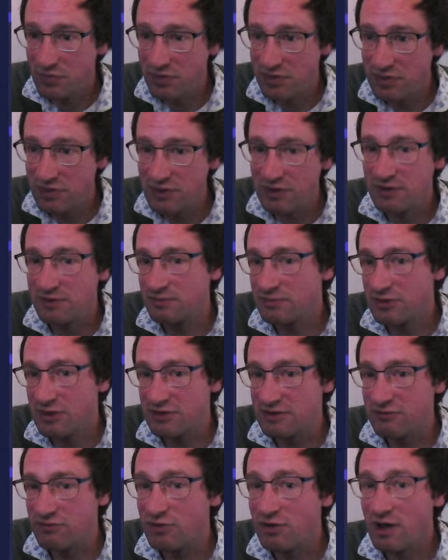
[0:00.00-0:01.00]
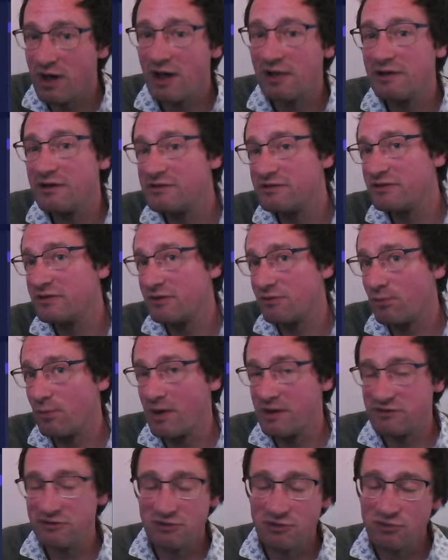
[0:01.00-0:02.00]
the different colors and different
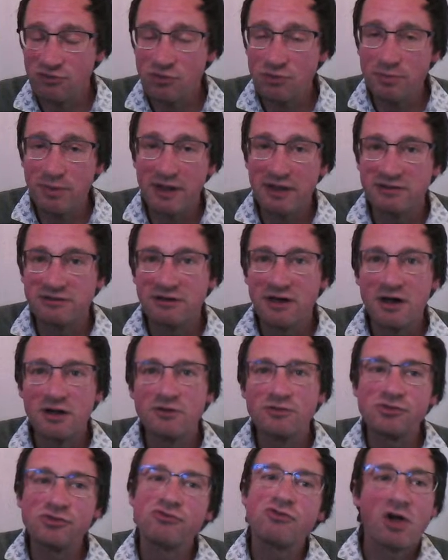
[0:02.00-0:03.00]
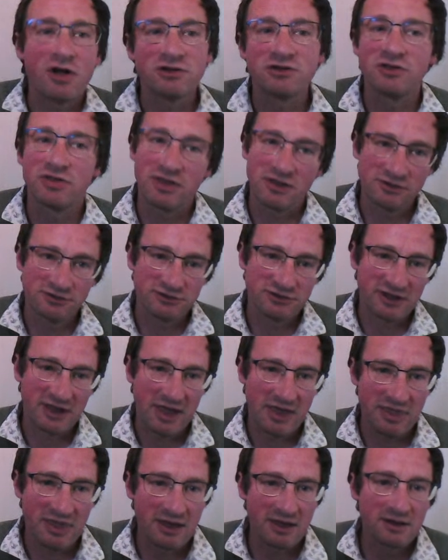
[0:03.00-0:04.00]
ways to group it to kind of structure those
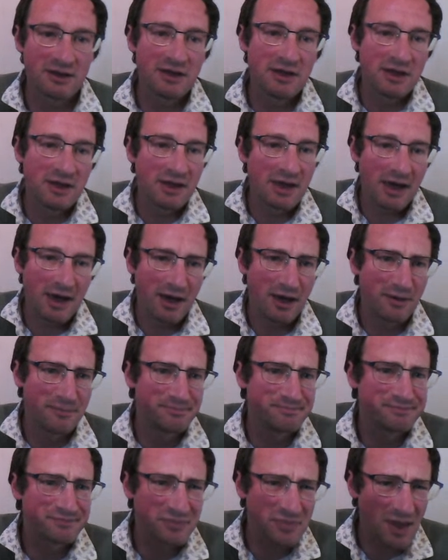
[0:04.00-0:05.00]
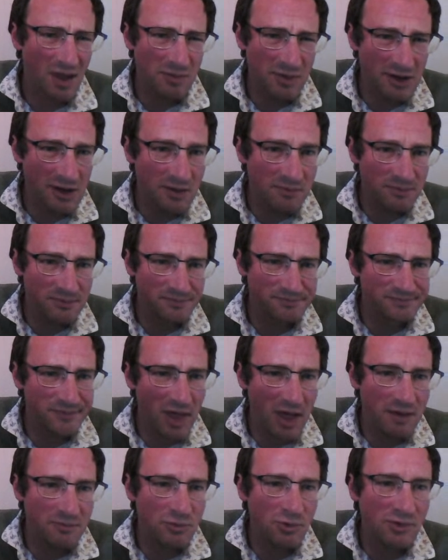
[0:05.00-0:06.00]
together. I mean,
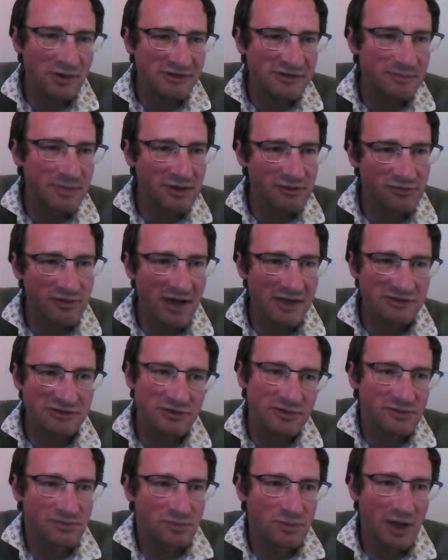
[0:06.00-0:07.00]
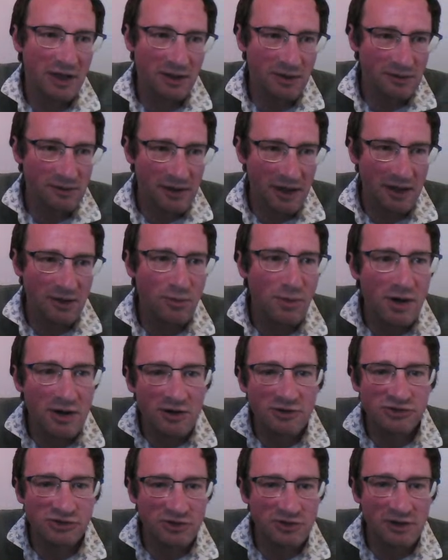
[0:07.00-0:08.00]
I'm always a big fan. So in
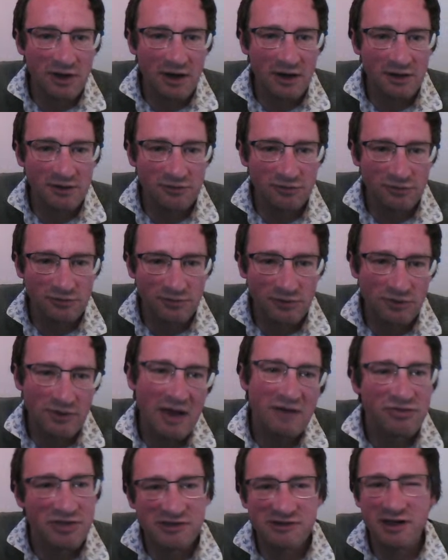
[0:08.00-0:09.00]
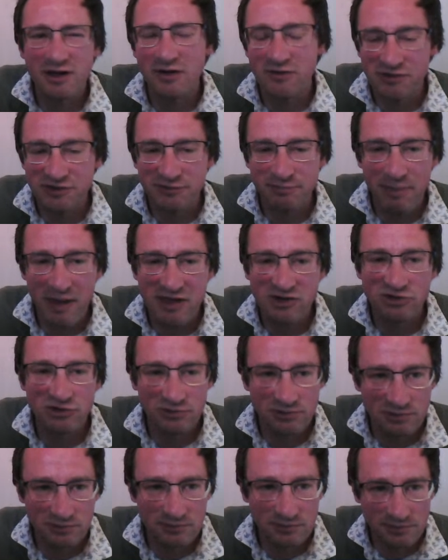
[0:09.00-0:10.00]
Quirkos, you have this kind of
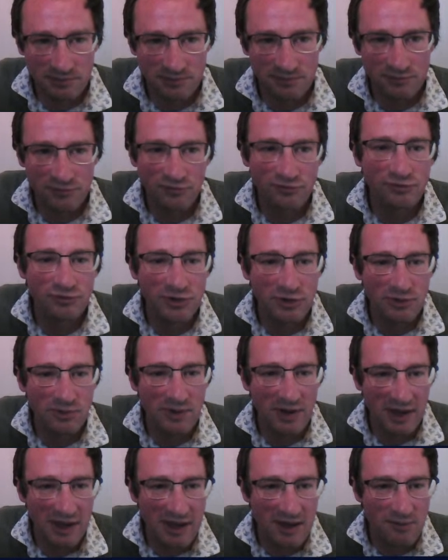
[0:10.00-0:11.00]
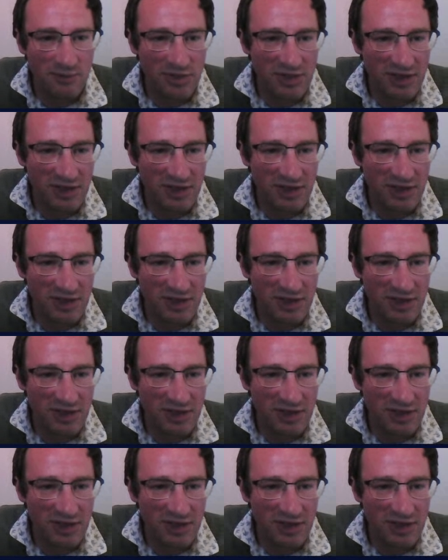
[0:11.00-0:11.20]
spatial view here with the